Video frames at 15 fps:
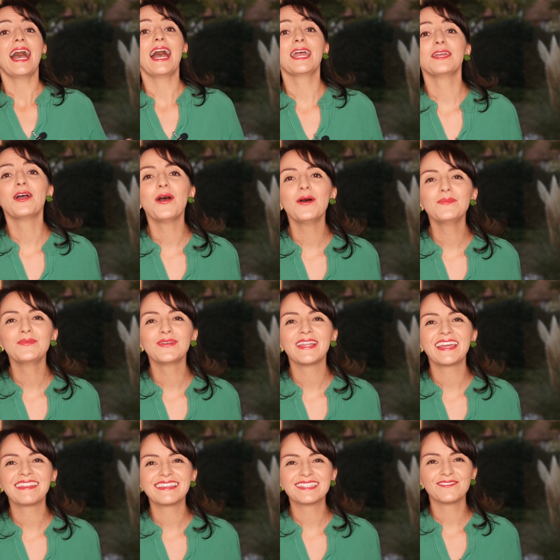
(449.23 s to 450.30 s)
I hope you
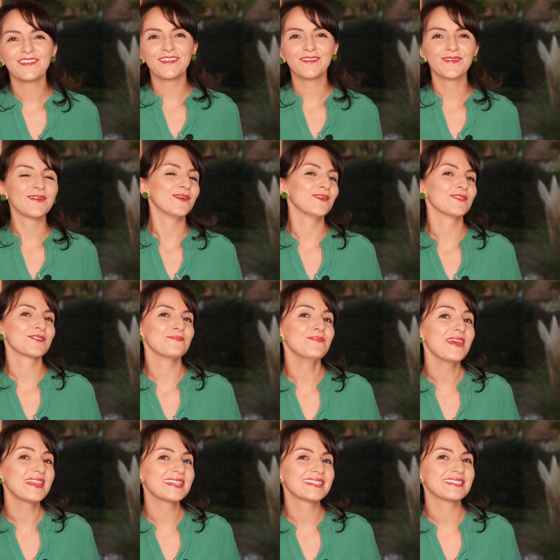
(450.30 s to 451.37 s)
like this video called
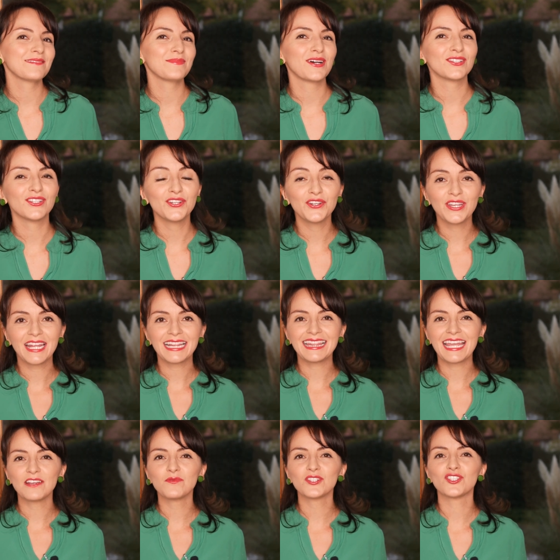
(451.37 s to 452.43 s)
Myths about Learning
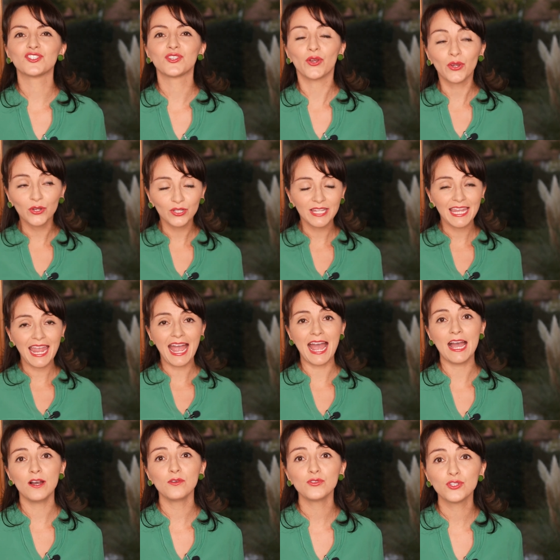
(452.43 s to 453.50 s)
Languages Early,
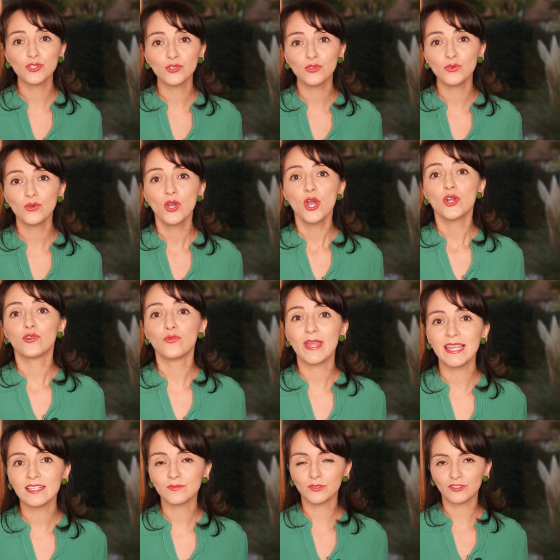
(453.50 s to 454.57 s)
How to
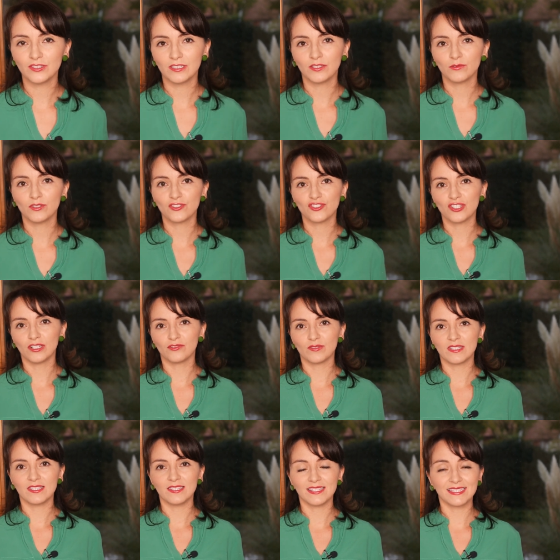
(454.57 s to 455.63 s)
Raise Multilingual
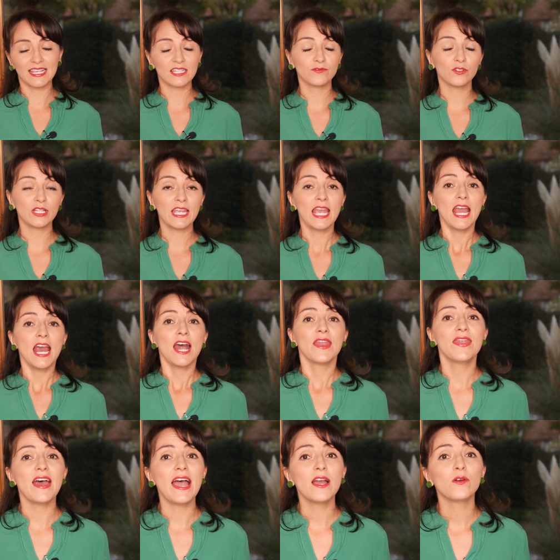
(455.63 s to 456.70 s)
Children Successfully.
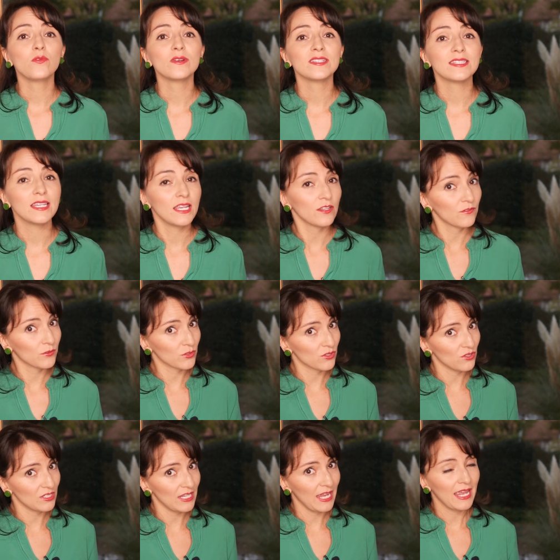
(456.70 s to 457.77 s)
That was it for
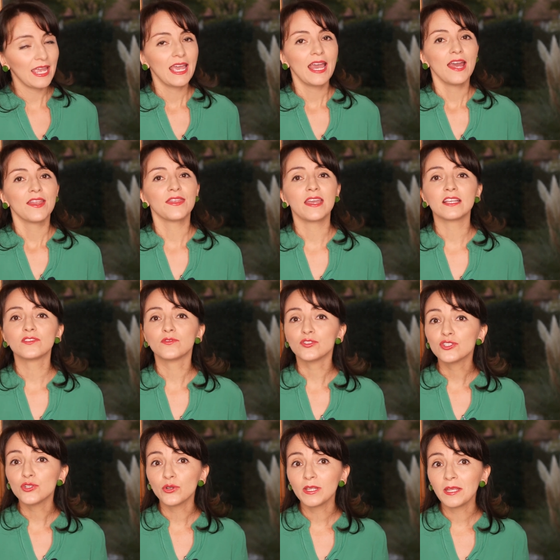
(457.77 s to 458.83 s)
today. Thanks for
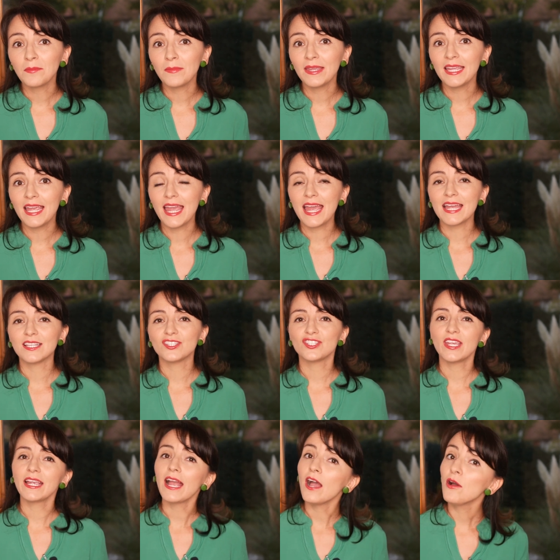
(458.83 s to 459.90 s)
joining me and
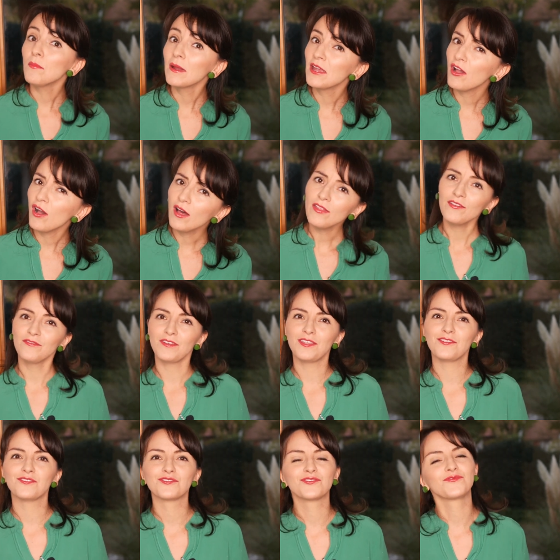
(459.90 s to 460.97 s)
check out my other
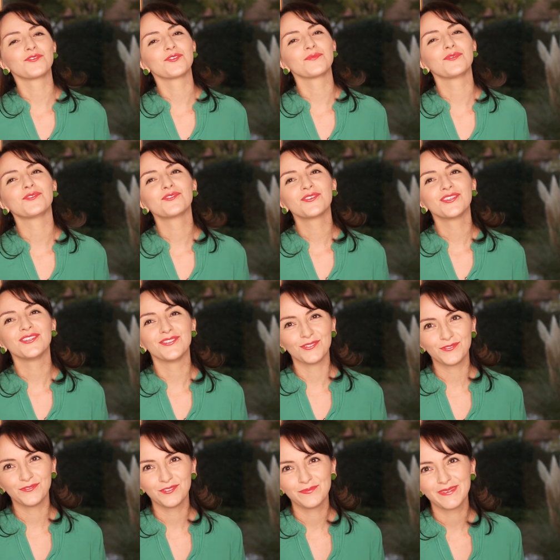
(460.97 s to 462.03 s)
videos for more useful